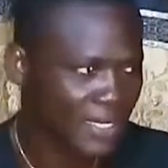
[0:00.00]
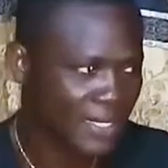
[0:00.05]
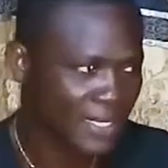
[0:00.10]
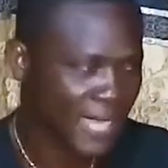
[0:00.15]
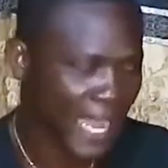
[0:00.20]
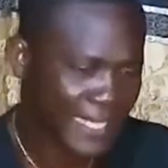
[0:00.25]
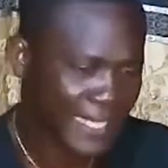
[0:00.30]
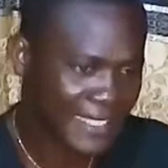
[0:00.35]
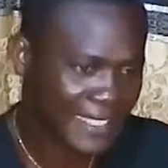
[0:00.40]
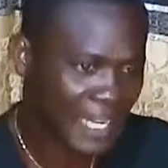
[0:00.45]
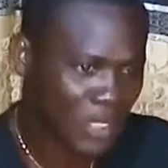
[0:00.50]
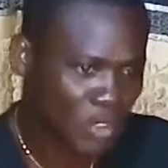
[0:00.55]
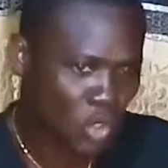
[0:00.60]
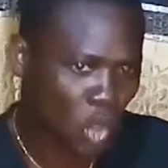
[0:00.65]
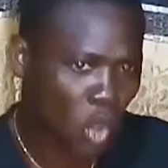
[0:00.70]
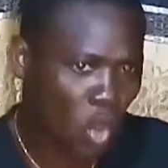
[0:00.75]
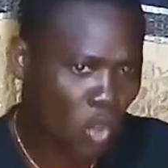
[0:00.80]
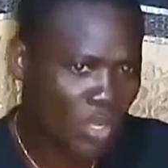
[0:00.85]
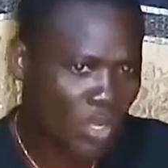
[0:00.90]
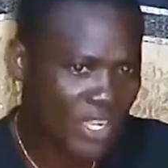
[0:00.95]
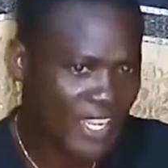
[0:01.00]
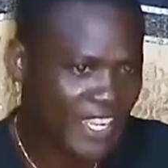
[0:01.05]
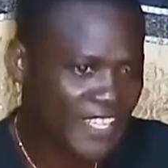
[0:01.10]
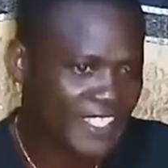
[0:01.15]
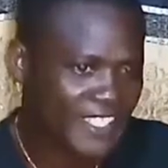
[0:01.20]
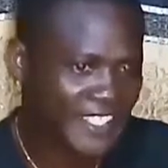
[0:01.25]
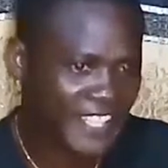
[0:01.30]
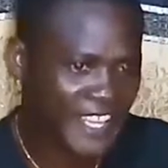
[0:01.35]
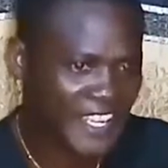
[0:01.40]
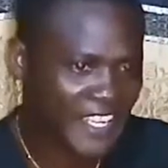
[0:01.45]
that the song is
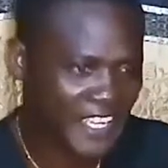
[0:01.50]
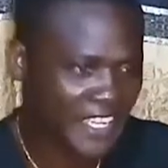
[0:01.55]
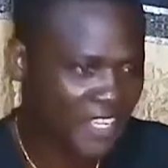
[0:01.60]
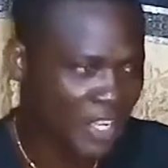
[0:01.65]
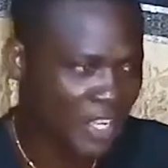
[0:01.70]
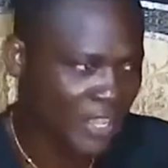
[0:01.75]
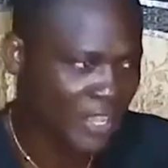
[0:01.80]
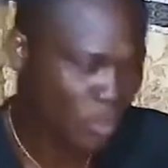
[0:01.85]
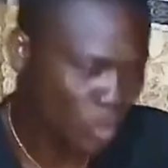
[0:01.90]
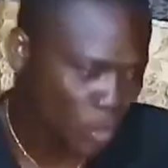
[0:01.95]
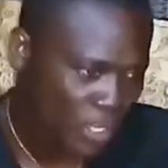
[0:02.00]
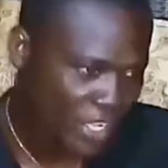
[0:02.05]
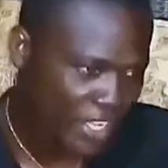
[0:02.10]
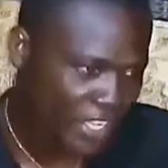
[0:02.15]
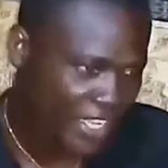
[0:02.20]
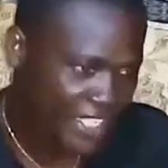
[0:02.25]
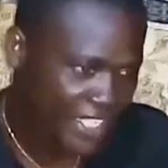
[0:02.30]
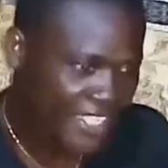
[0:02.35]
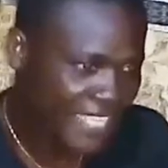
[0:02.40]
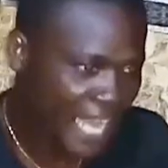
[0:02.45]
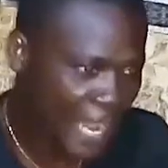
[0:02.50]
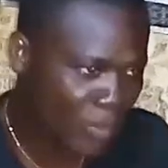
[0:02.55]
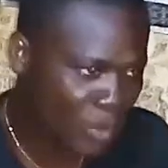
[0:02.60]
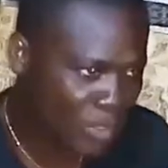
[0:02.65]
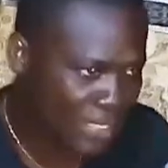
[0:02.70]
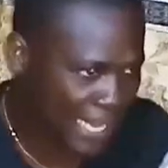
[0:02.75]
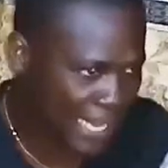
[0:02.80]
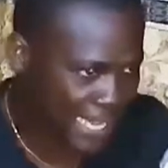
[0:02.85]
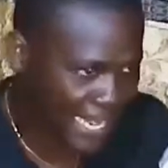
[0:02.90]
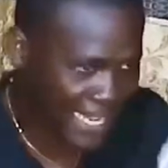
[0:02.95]
singing. You hit that
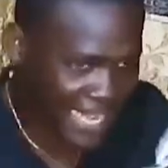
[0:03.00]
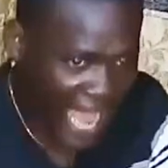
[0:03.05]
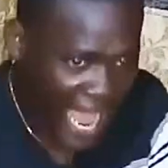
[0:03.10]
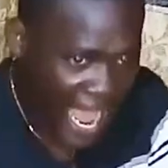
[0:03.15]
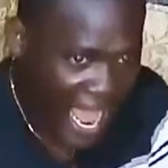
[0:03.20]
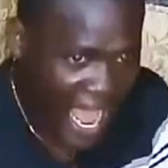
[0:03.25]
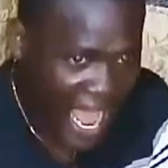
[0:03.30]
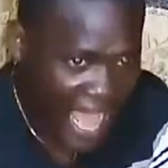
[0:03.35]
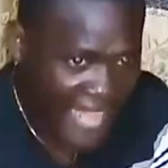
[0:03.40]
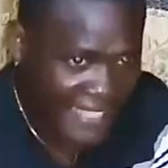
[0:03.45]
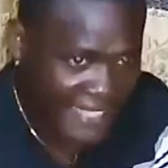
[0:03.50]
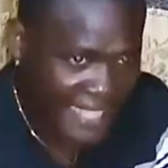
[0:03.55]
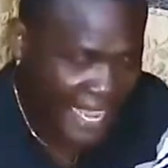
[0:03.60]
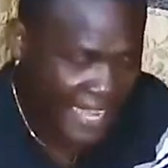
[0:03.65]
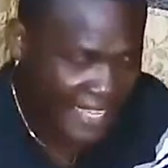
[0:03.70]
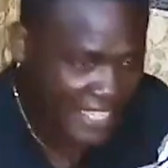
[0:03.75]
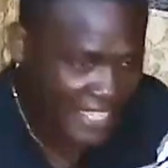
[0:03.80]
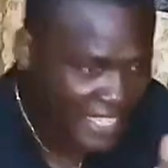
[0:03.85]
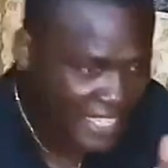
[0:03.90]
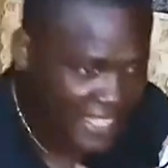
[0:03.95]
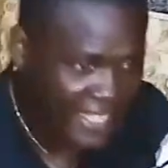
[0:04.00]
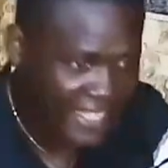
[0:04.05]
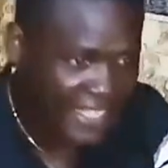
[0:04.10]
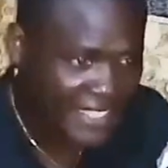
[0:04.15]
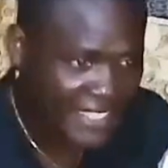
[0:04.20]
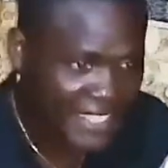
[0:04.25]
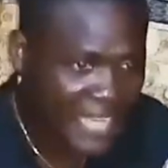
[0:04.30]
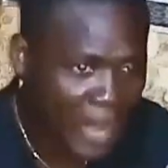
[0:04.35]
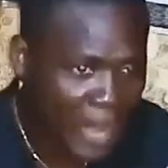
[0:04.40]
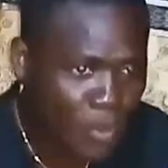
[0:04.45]
note at the last end,
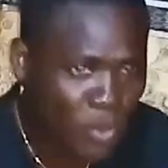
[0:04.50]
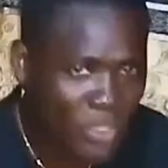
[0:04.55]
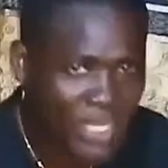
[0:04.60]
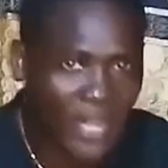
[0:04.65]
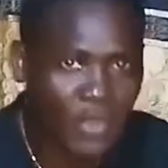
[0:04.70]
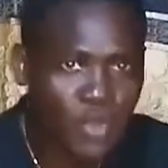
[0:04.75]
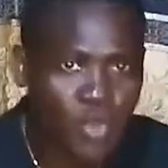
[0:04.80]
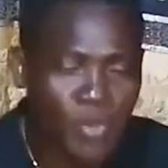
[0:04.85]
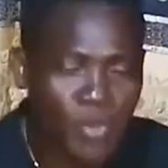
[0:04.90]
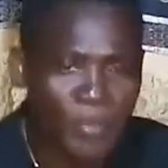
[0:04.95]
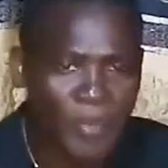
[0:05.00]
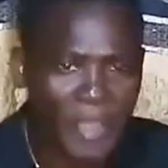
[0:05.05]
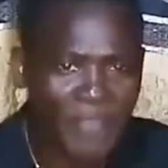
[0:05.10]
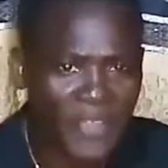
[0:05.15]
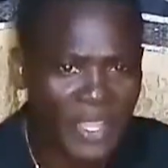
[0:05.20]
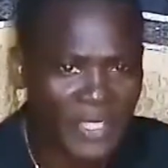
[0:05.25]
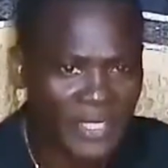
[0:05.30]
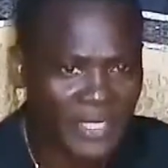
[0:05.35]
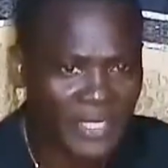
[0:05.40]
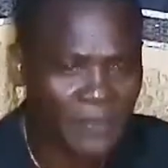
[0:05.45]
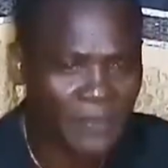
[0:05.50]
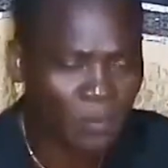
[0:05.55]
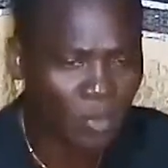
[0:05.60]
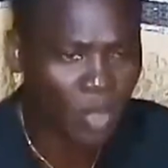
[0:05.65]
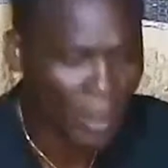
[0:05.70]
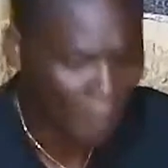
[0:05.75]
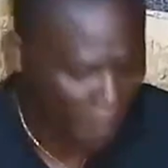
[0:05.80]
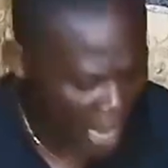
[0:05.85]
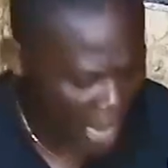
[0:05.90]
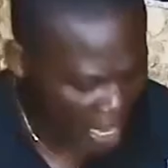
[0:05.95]
hit that note and you'll be perfect.
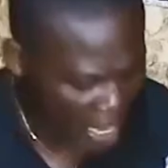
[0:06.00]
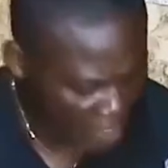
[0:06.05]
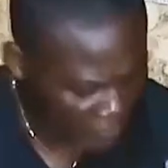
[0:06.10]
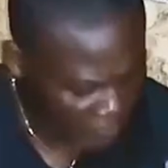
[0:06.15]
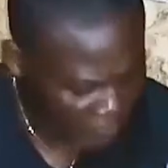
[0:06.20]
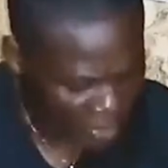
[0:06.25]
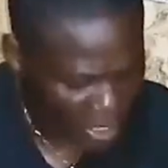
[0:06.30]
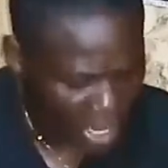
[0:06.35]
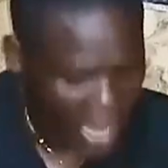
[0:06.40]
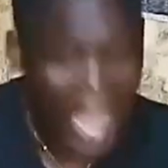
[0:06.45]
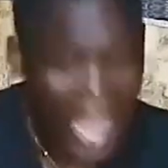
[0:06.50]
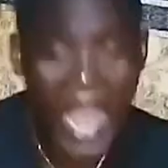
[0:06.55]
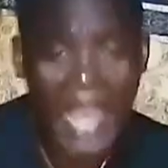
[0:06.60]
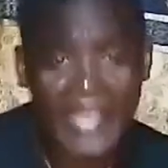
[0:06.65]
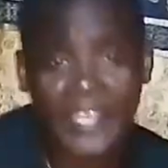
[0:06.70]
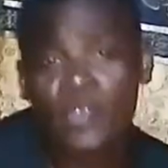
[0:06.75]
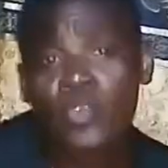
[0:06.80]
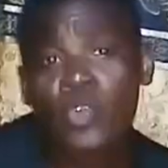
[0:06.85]
But if the